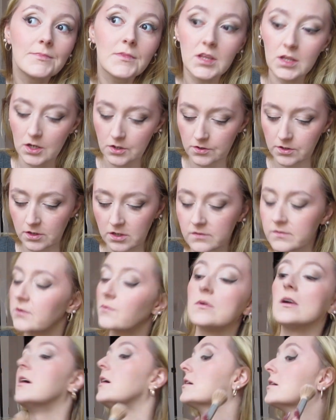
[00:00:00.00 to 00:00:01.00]
go over
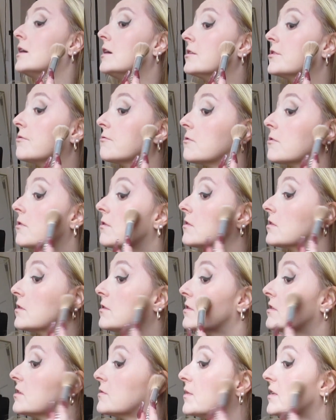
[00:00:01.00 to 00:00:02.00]
where I contoured earlier
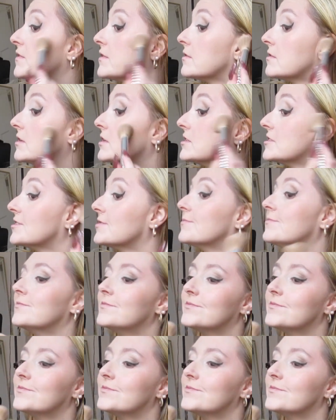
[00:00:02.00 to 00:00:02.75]
under my foundation.